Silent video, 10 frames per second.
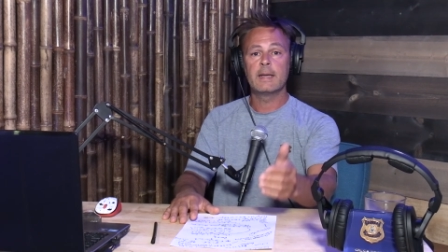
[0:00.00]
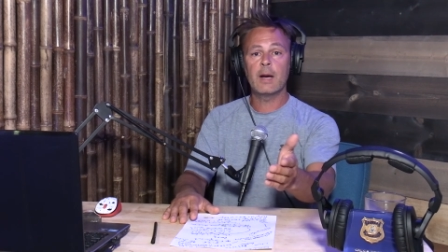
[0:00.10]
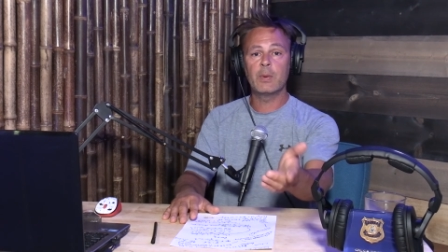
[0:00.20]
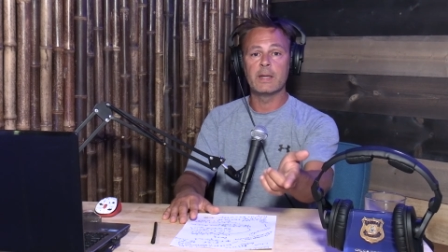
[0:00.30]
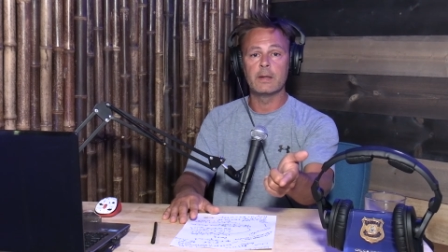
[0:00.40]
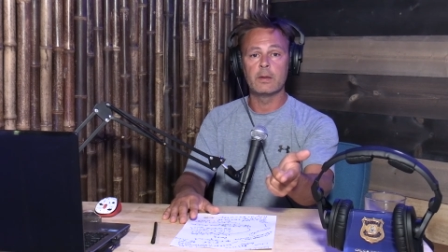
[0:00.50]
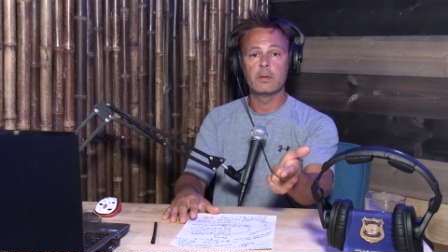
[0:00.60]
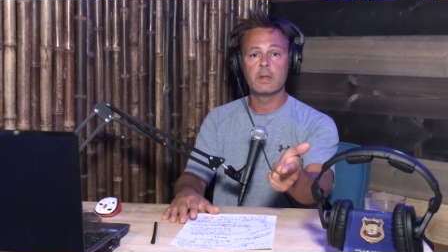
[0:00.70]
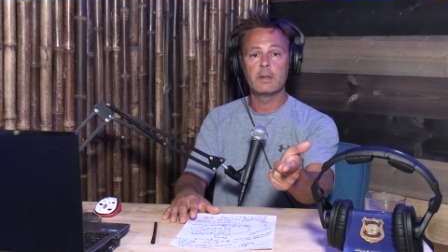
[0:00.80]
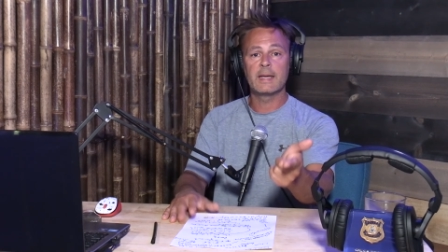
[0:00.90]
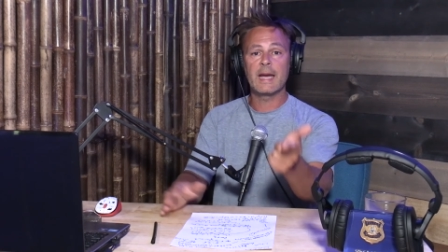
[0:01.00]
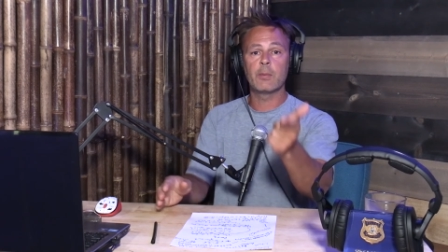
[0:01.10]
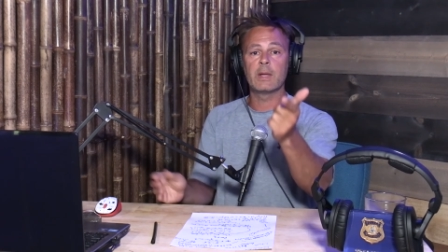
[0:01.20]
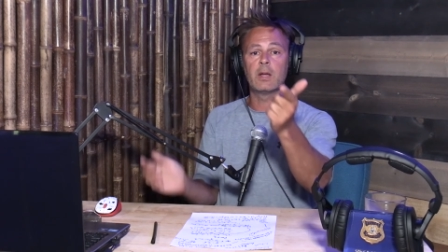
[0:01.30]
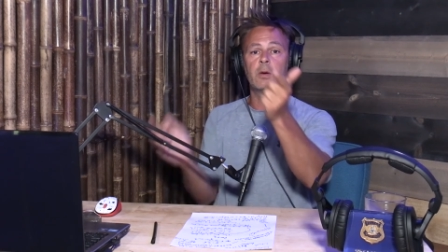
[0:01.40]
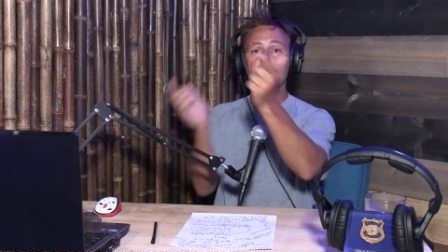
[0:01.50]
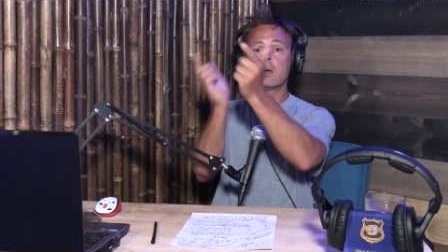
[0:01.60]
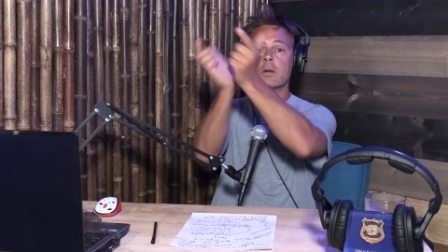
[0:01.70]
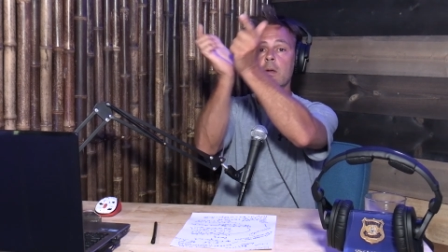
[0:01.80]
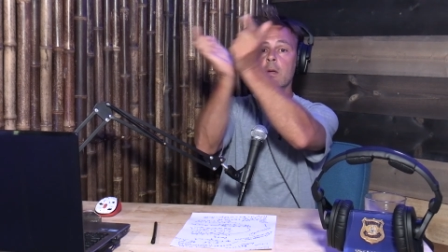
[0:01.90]
Now what do you do? You can't
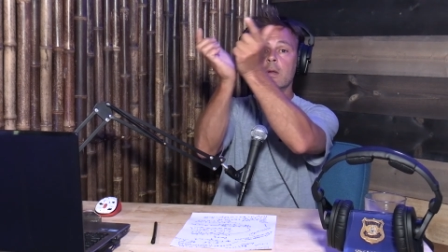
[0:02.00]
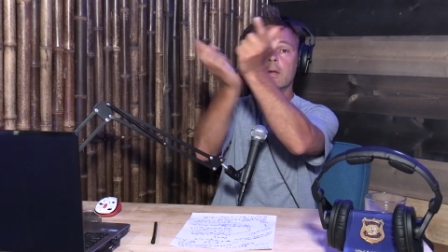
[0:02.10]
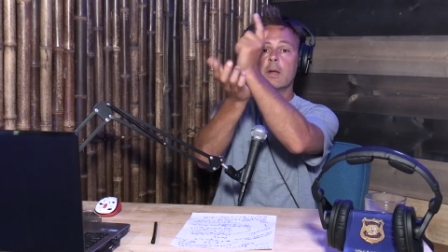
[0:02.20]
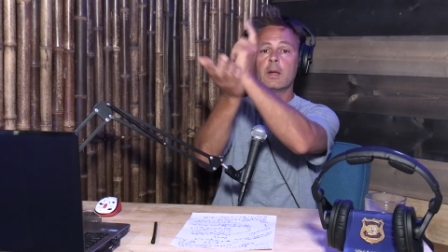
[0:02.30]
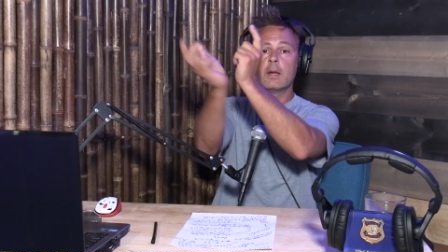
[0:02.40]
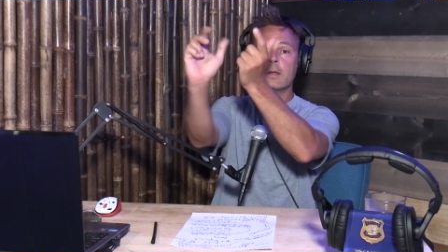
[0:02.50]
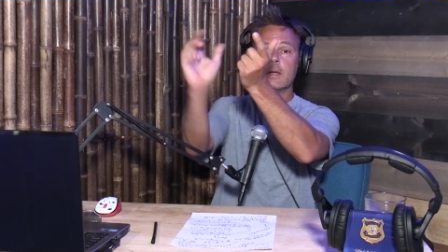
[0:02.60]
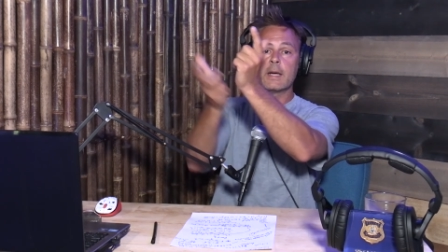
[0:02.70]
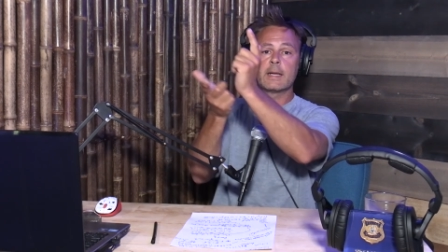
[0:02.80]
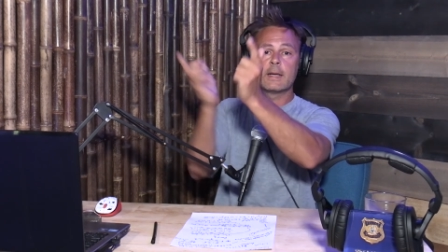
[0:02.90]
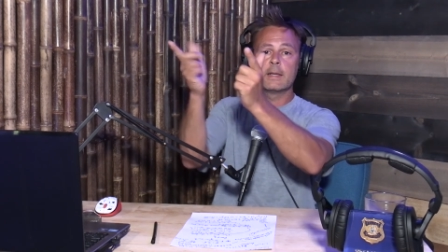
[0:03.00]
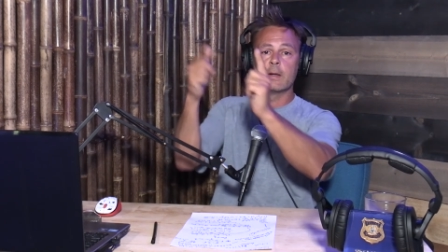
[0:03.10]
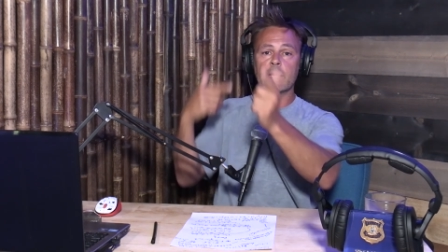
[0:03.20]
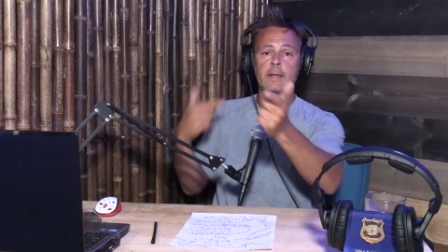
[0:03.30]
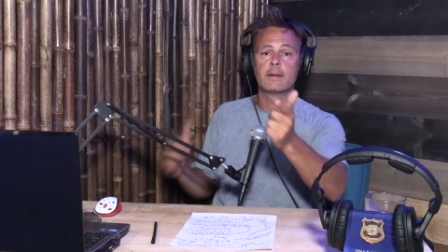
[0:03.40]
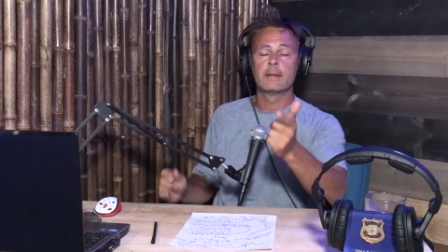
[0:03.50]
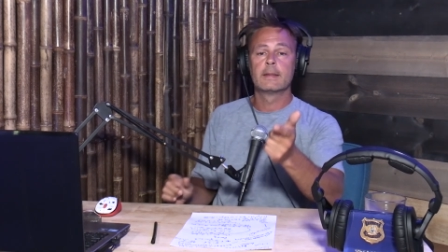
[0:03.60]
reload. You got a gun in your hand.